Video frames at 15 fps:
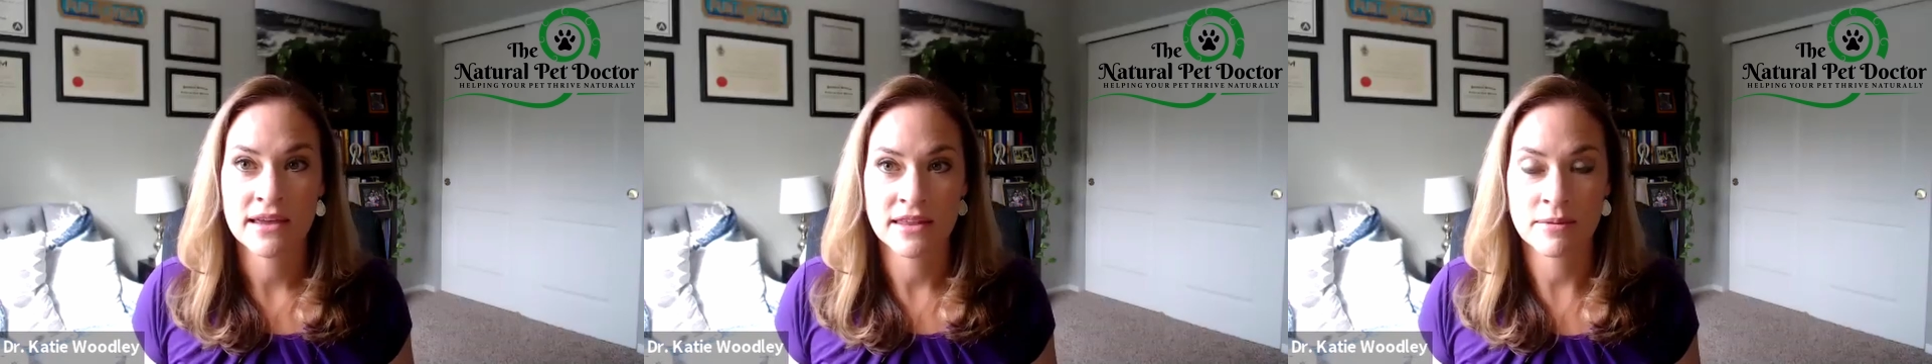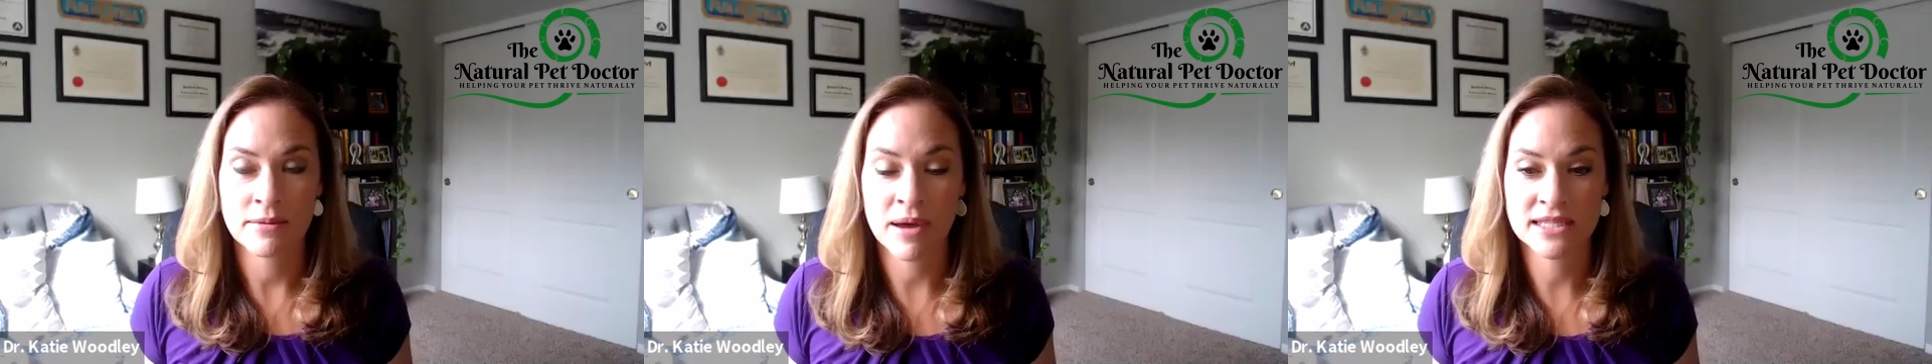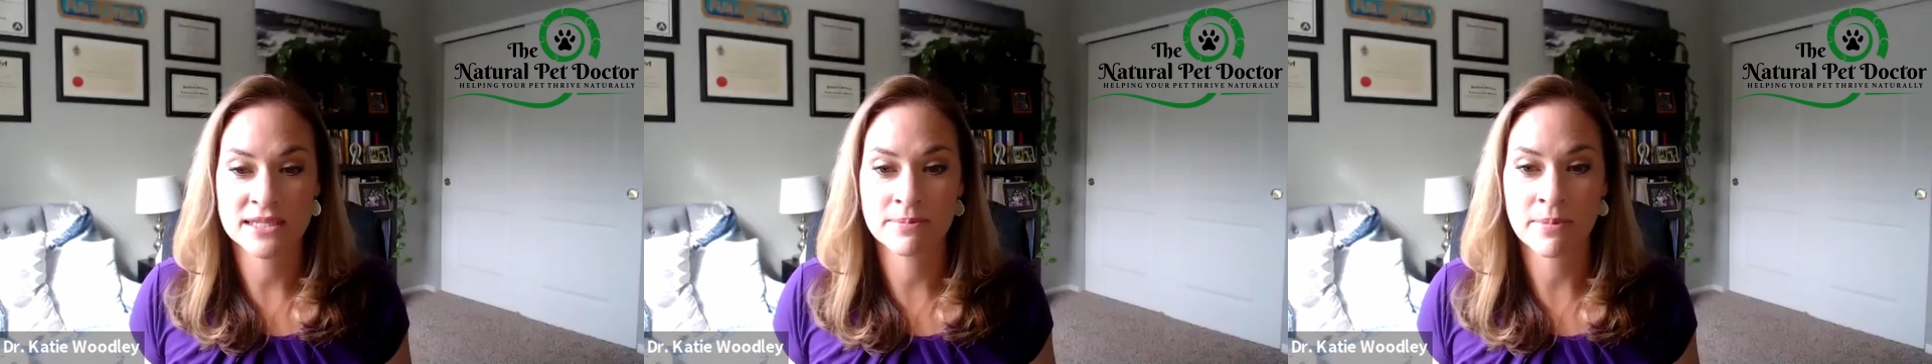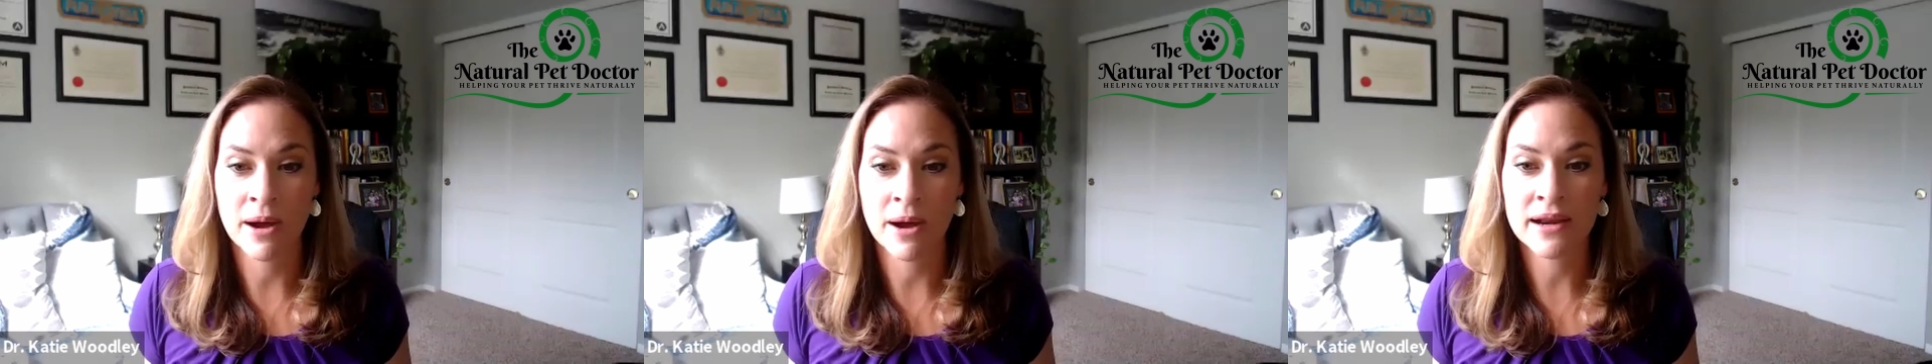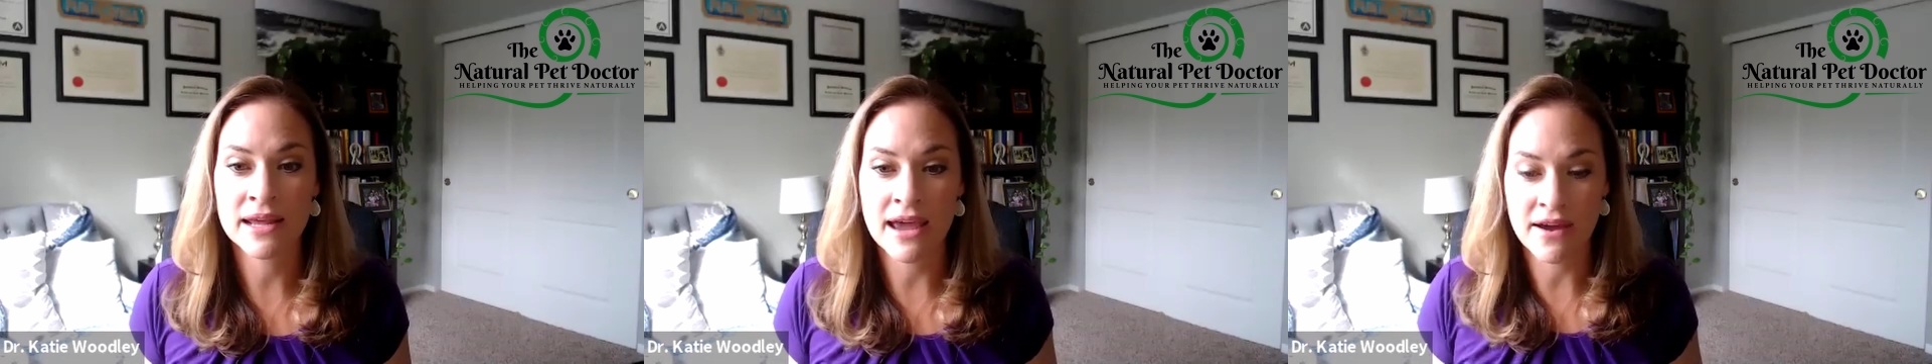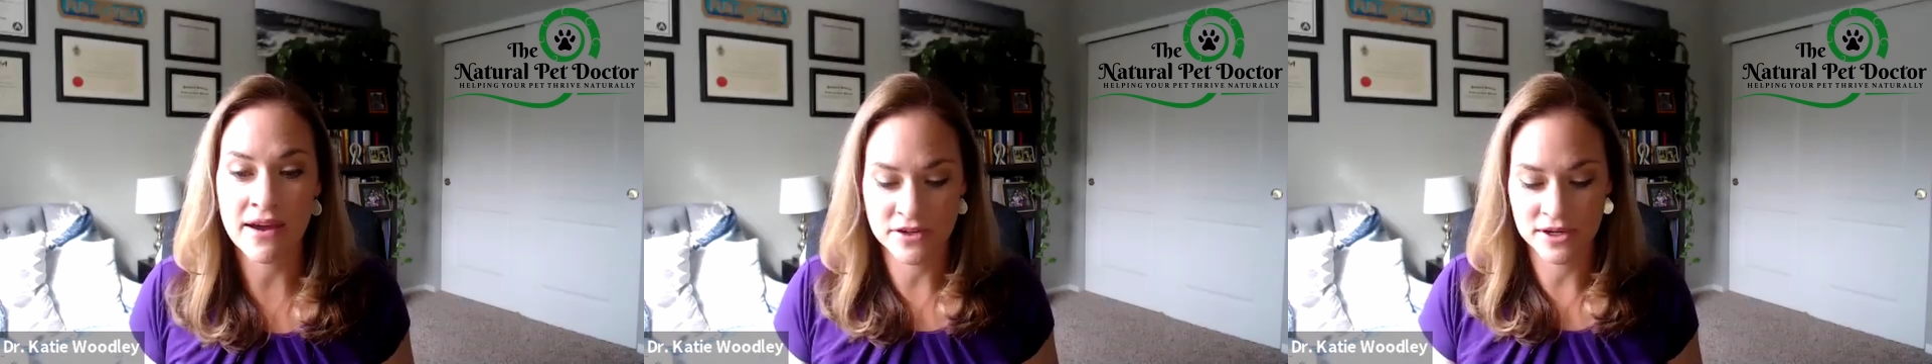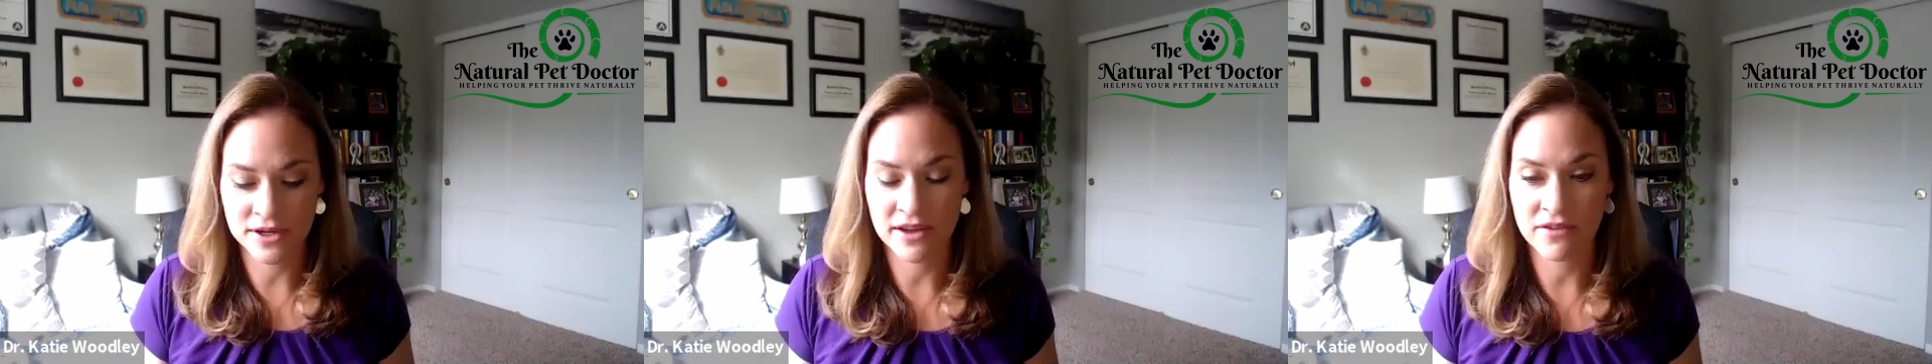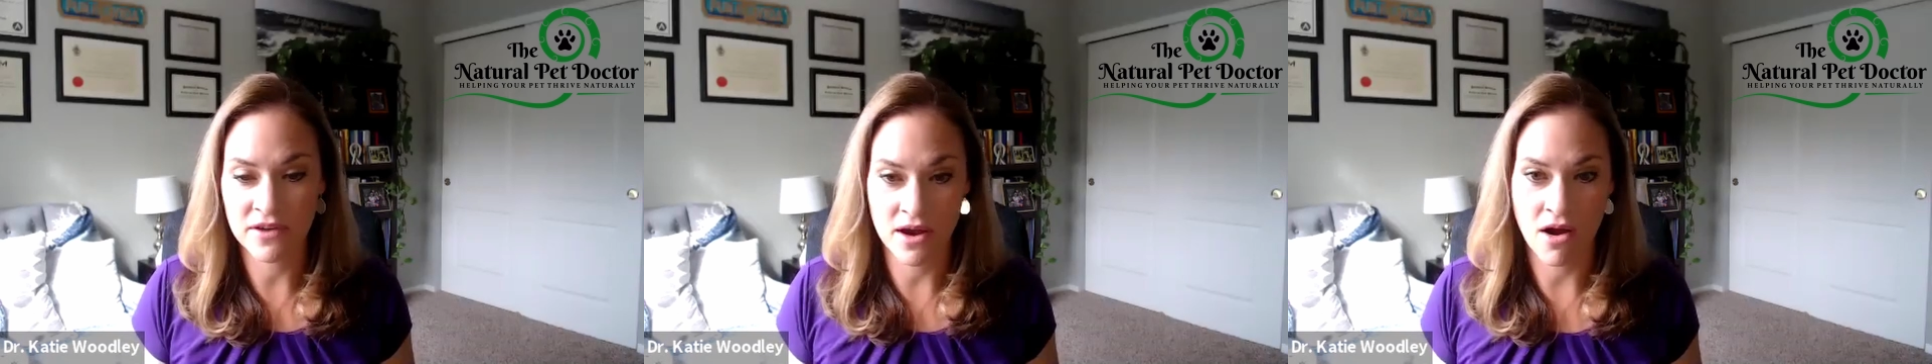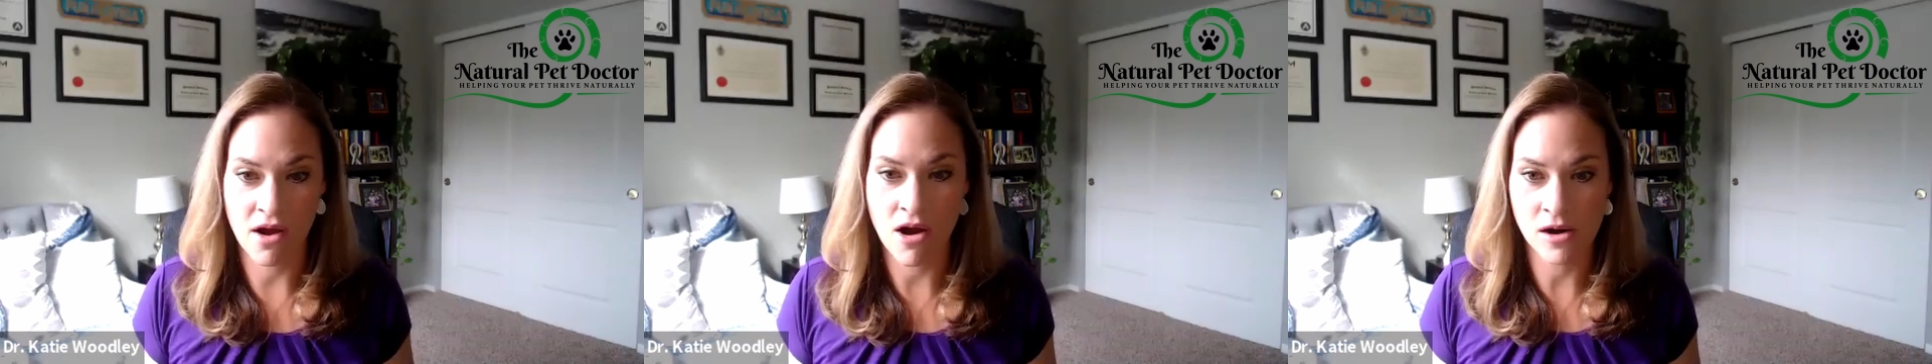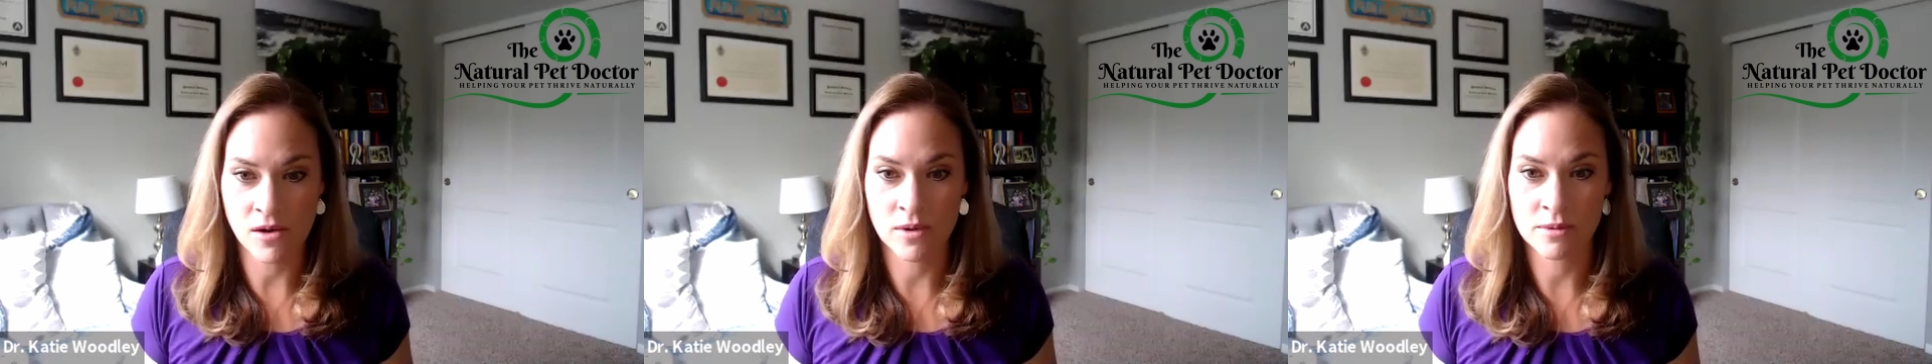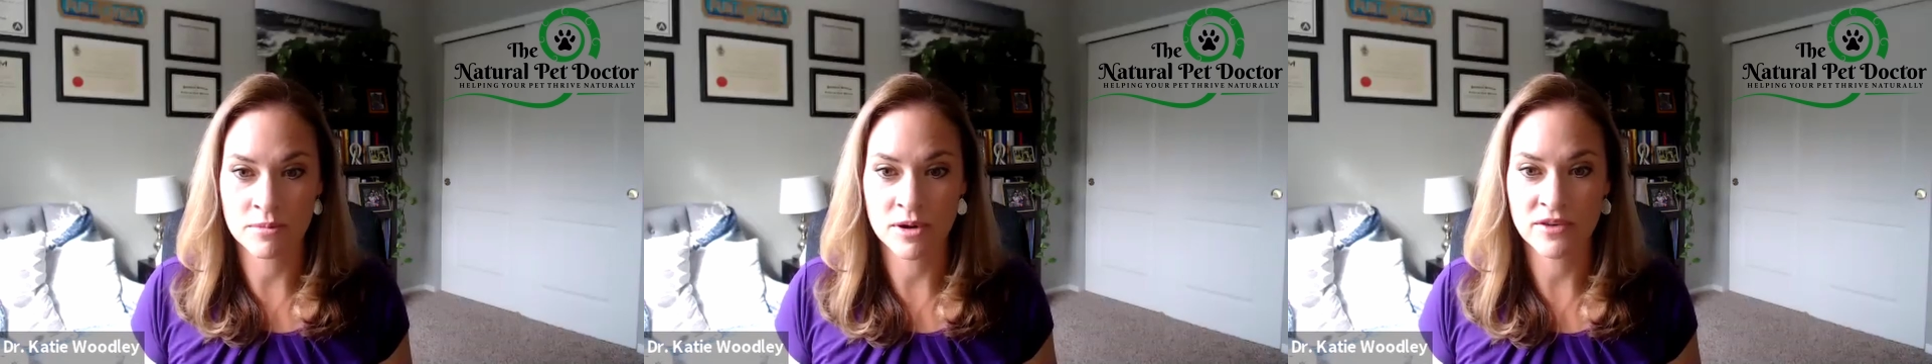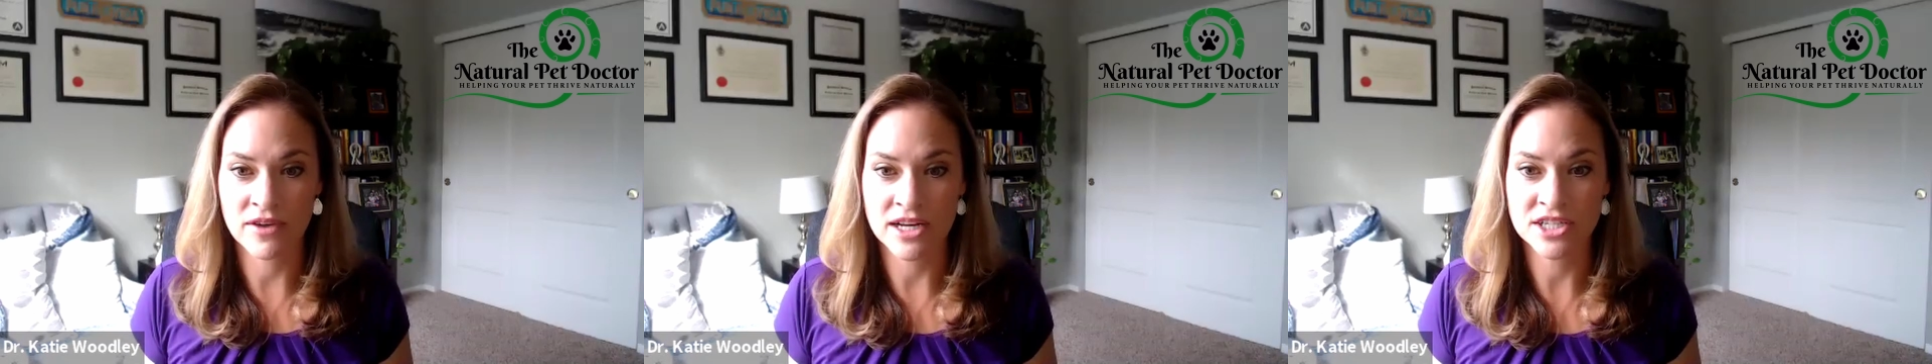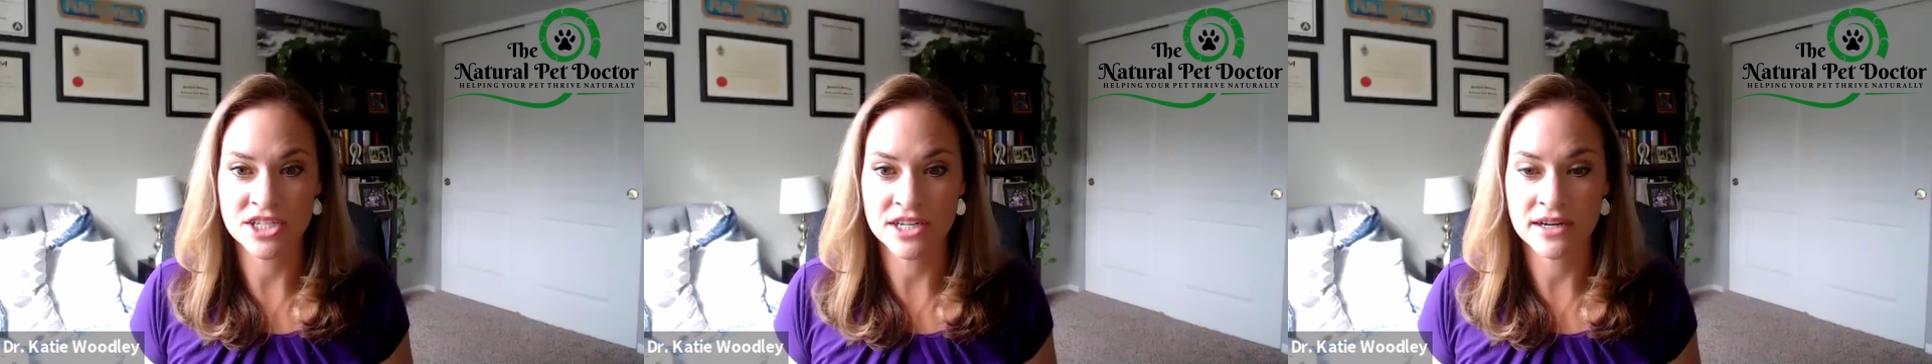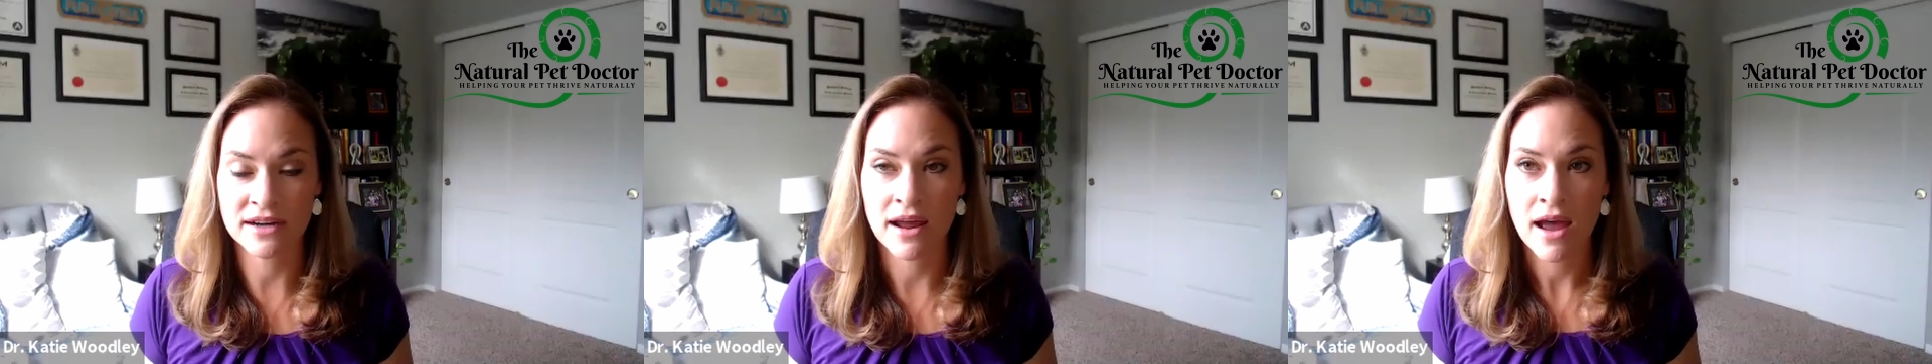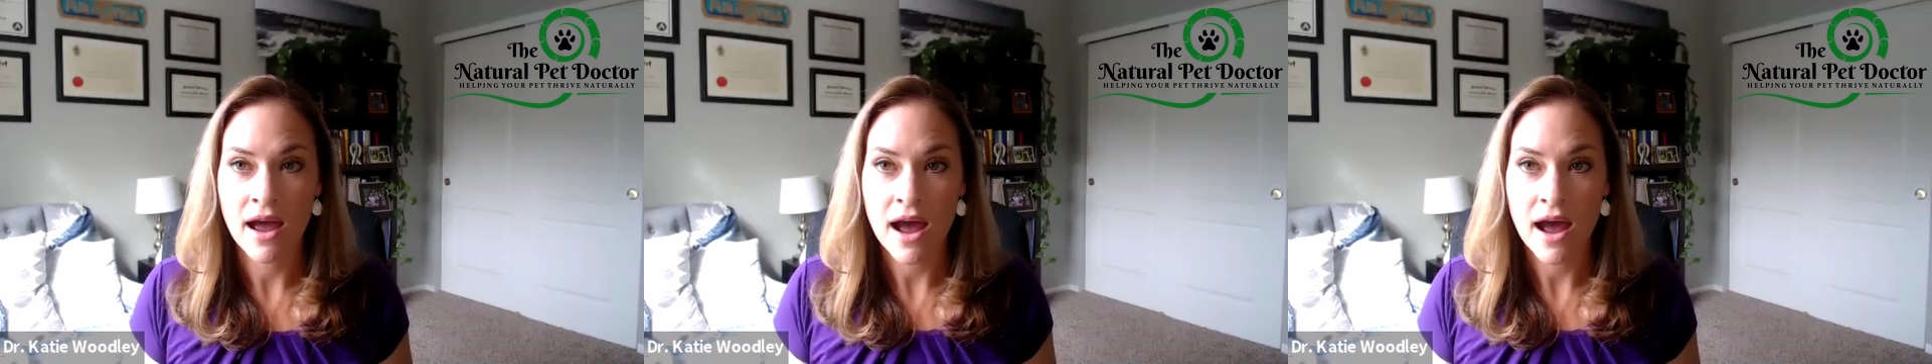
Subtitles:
the pet's body after giving a heartworm prevention?